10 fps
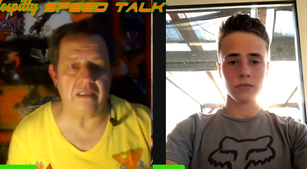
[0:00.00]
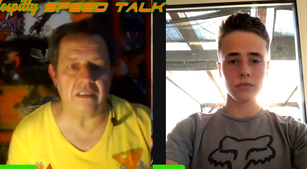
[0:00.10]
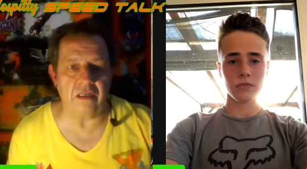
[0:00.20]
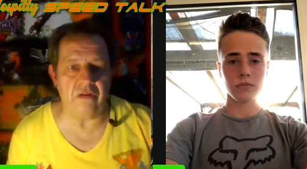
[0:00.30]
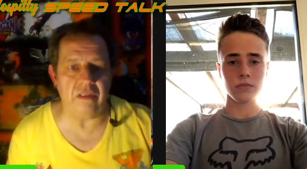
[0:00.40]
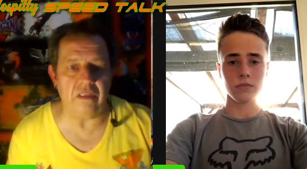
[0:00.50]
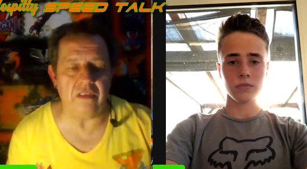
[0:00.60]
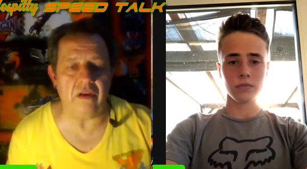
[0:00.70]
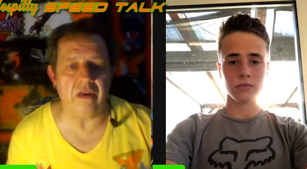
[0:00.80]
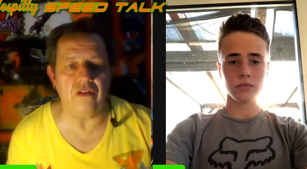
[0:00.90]
Speaker 1: A D A C series
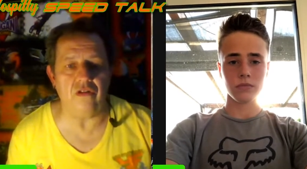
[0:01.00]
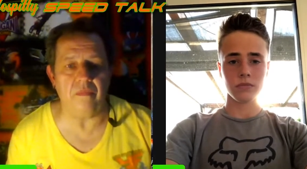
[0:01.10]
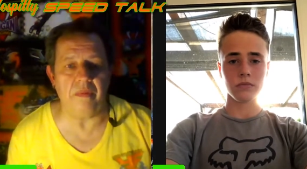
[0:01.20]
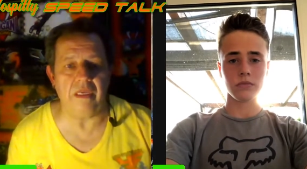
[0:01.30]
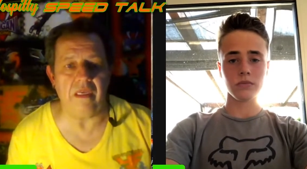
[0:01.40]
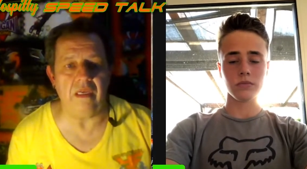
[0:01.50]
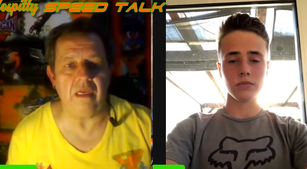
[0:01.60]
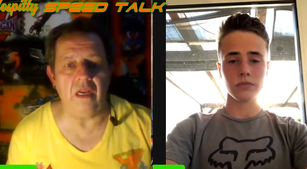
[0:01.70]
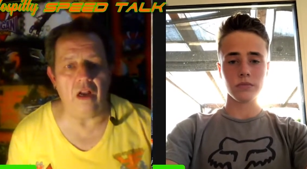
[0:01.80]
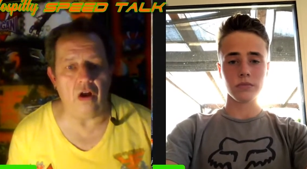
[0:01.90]
is going to
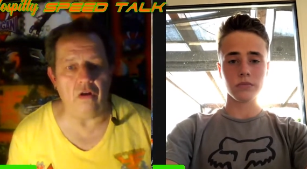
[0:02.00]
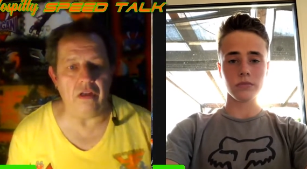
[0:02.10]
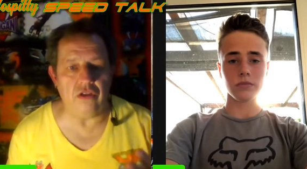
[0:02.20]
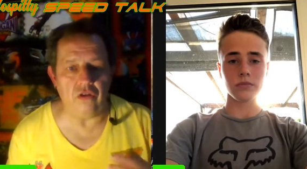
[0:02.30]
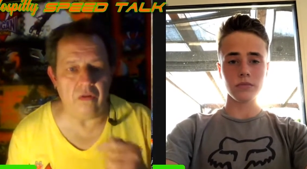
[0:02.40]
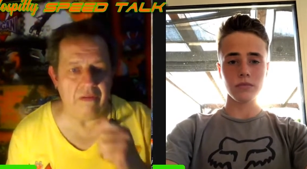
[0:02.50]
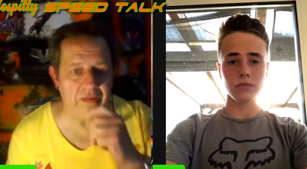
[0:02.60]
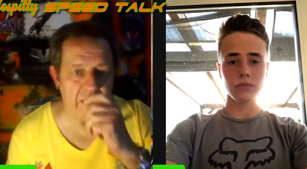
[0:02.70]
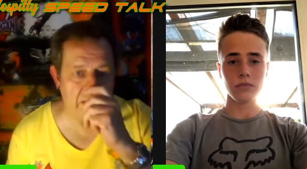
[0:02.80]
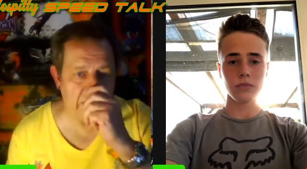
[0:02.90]
be only two
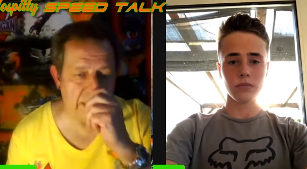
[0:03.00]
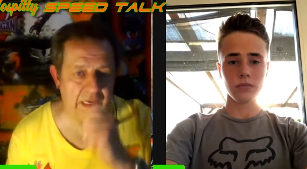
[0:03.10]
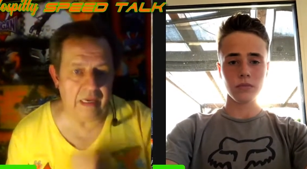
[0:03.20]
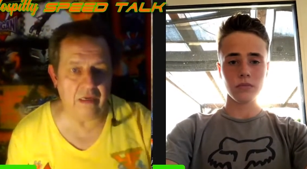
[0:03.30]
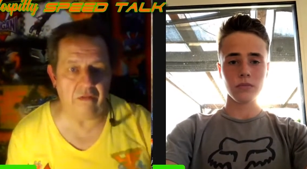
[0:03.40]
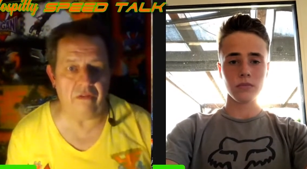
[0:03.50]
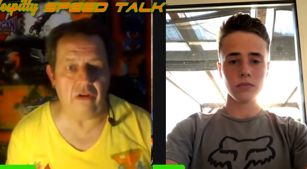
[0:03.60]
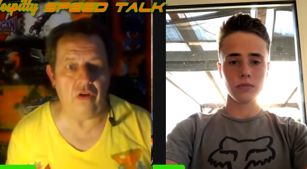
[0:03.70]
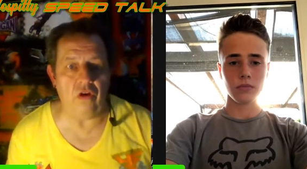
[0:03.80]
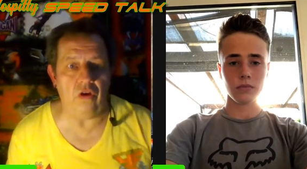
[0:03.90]
events at the end of
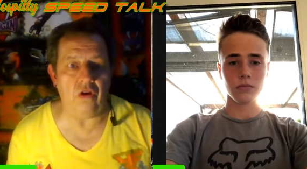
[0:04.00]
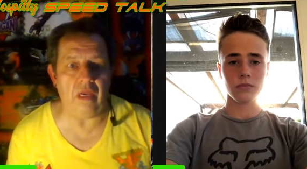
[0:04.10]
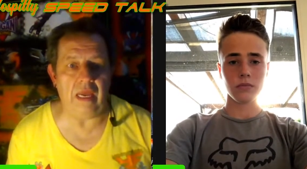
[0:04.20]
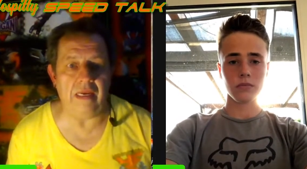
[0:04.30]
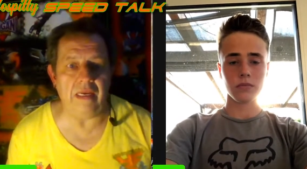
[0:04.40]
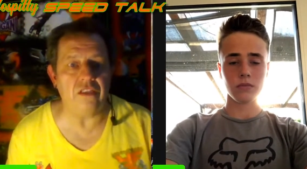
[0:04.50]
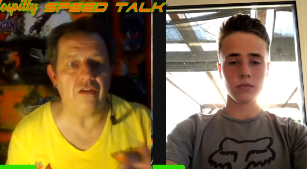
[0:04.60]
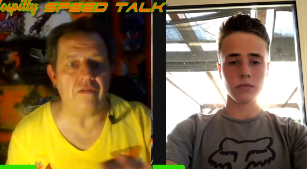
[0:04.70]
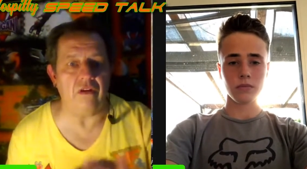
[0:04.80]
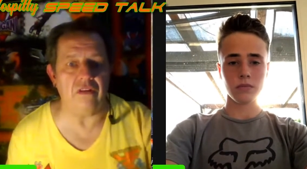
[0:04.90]
the year. And
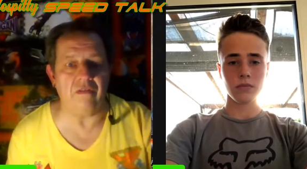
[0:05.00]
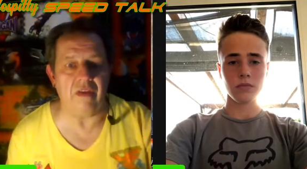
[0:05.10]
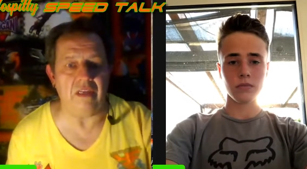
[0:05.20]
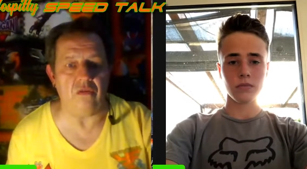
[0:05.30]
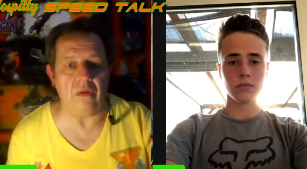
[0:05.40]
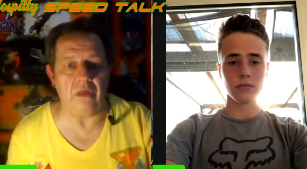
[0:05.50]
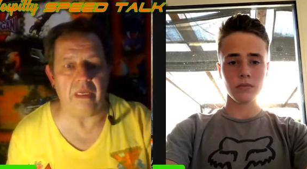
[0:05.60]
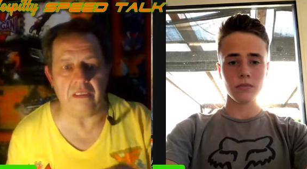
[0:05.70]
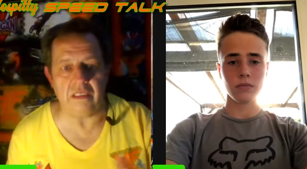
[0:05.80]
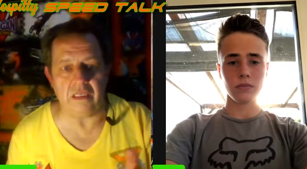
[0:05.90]
each of those events will,
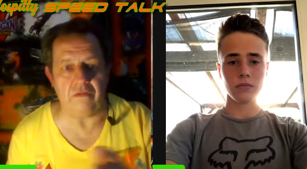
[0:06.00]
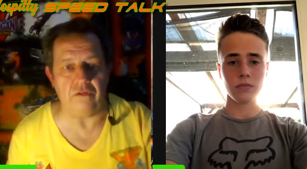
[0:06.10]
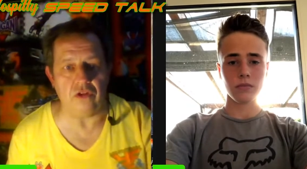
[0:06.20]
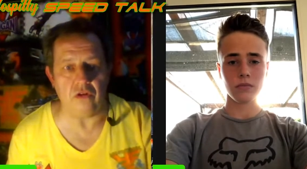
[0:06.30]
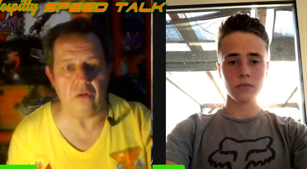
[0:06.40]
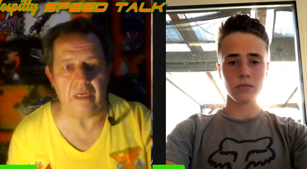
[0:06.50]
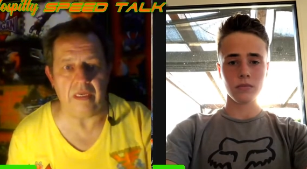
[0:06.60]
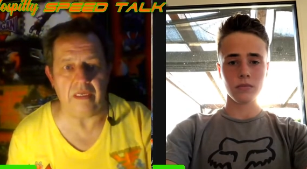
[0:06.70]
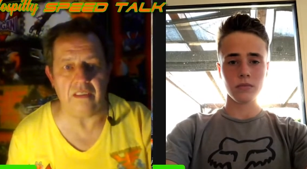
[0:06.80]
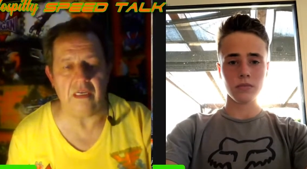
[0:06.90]
instead of two
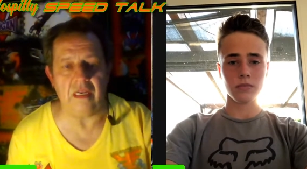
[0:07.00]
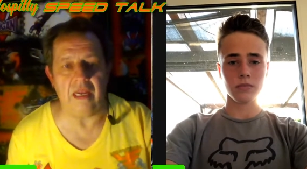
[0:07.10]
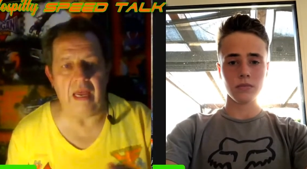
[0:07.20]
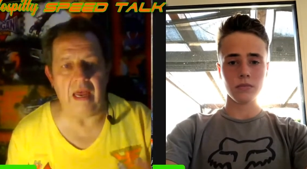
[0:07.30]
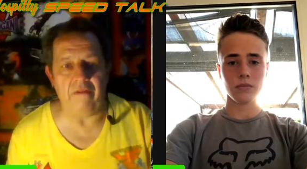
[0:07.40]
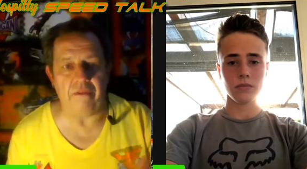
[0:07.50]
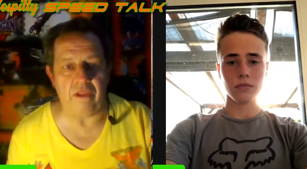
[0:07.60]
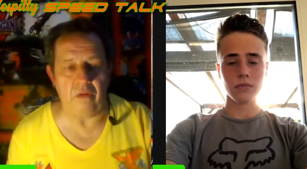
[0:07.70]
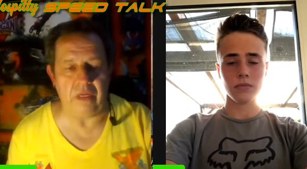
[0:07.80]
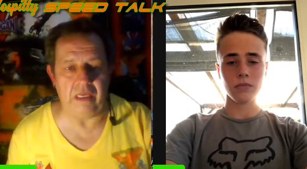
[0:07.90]
heats, have
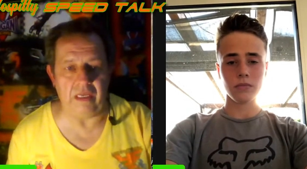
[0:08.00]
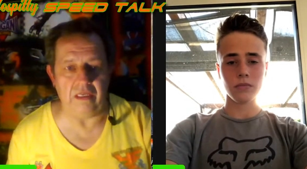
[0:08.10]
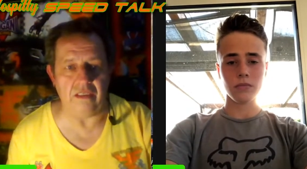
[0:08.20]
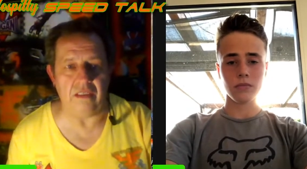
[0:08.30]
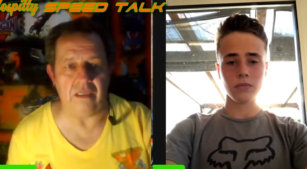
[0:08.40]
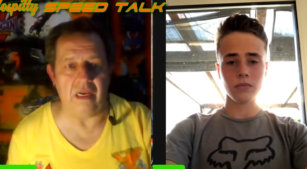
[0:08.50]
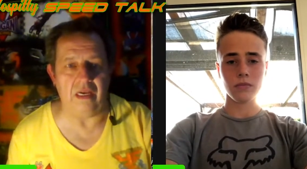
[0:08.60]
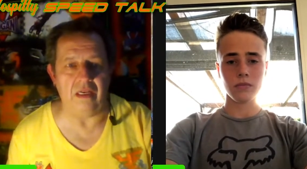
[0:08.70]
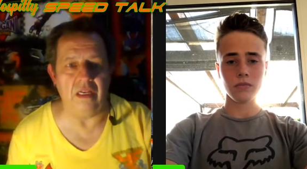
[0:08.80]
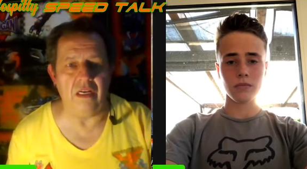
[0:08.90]
three heats.
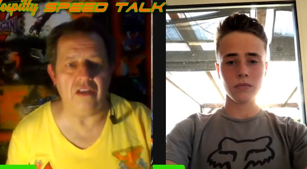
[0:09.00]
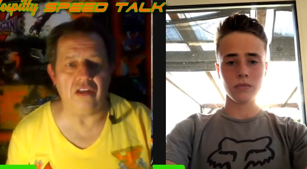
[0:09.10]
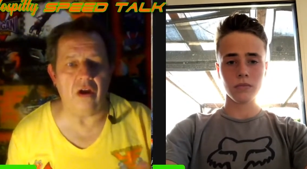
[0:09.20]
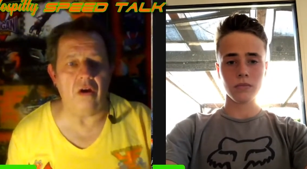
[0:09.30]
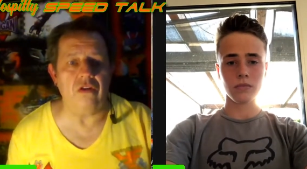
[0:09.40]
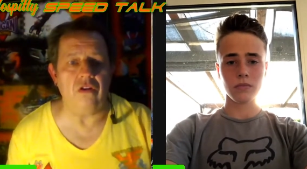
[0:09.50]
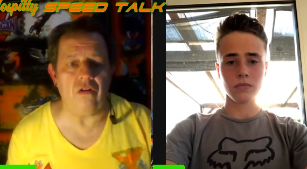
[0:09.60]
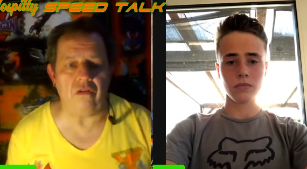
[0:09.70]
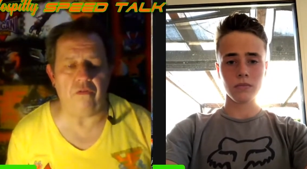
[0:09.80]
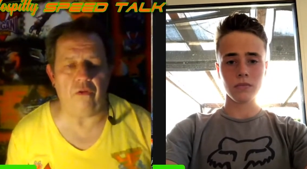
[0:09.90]
Uh, so how do
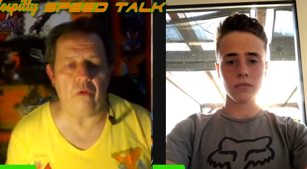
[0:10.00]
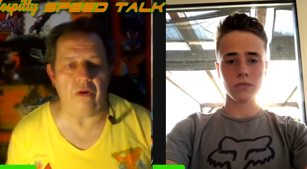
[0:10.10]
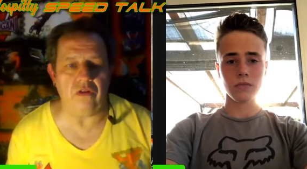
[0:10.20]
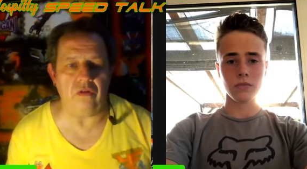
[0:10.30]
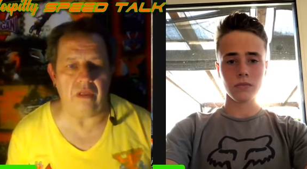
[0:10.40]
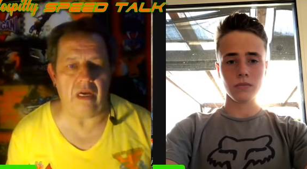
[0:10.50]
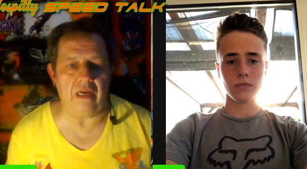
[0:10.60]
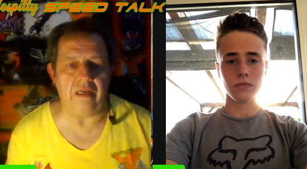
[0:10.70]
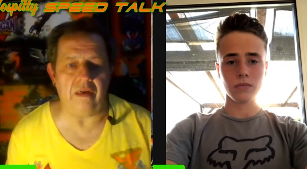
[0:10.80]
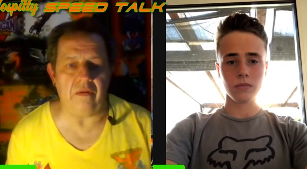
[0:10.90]
you look forward to the
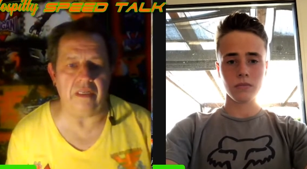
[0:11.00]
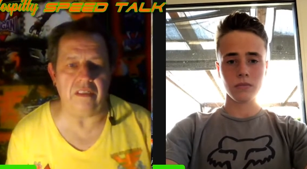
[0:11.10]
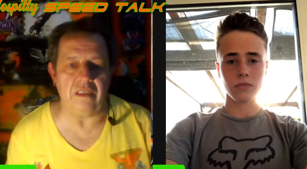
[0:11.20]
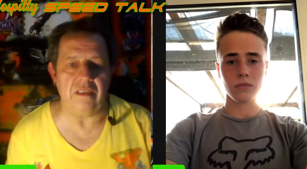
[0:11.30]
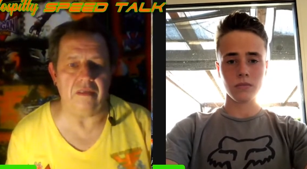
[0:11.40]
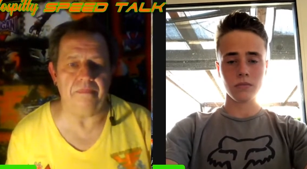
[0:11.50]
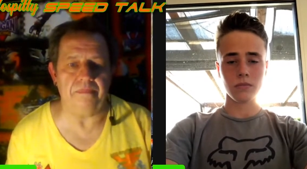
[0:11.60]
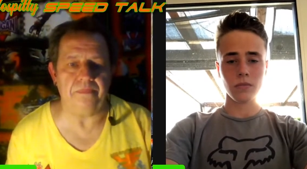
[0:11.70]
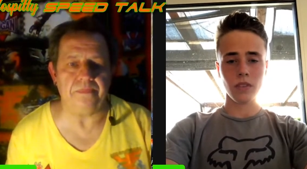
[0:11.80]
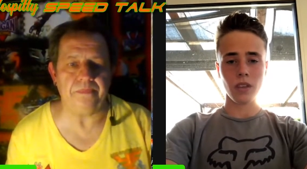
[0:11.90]
A D A C races?
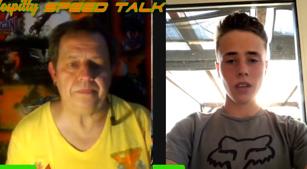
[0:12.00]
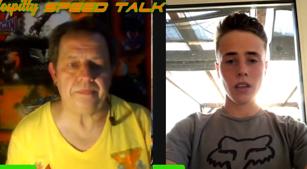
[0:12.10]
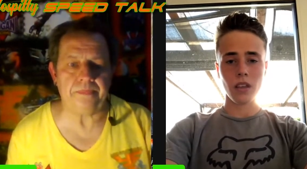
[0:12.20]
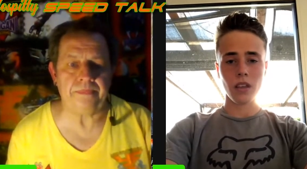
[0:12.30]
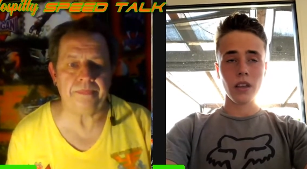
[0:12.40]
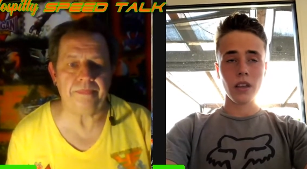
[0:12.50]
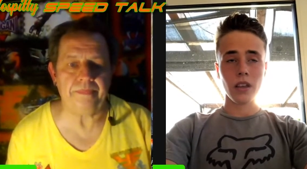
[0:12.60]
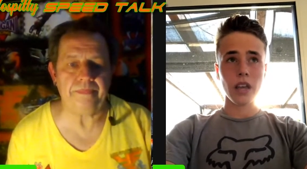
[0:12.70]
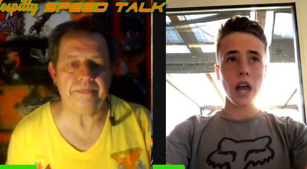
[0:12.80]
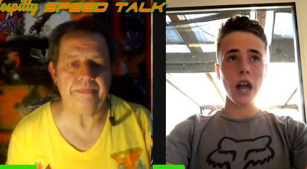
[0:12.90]

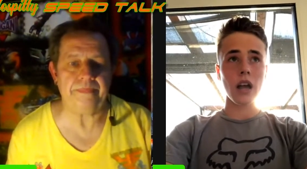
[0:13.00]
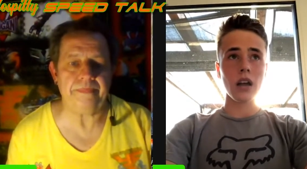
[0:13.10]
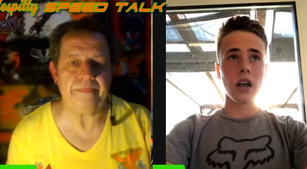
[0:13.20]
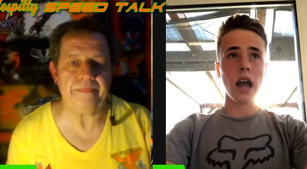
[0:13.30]
Speaker 2: Yeah,